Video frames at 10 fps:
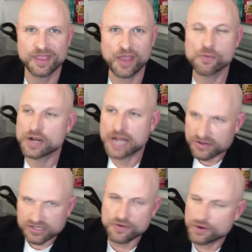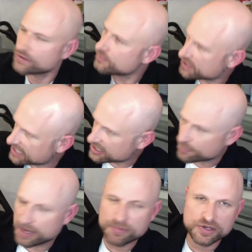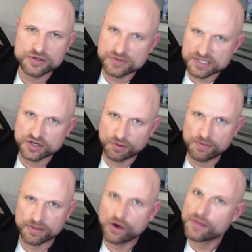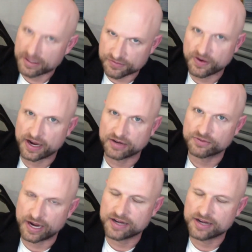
And we're not just we censor people you, you disagree with. Oh, that's fine, right?